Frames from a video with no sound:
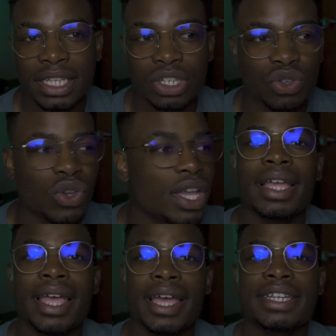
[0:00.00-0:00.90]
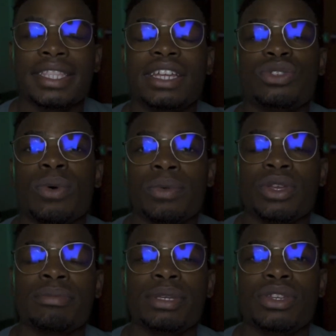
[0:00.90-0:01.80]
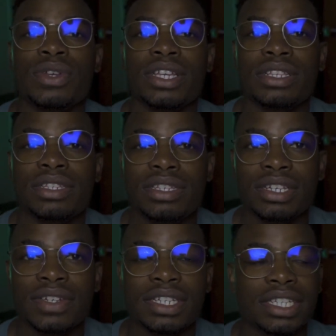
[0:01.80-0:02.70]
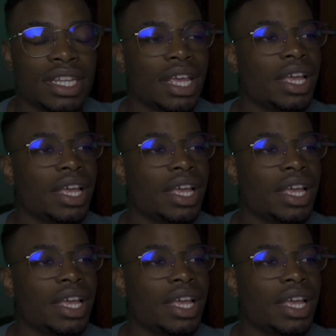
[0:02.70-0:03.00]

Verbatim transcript: into. And that is what we're going to be doing in this series.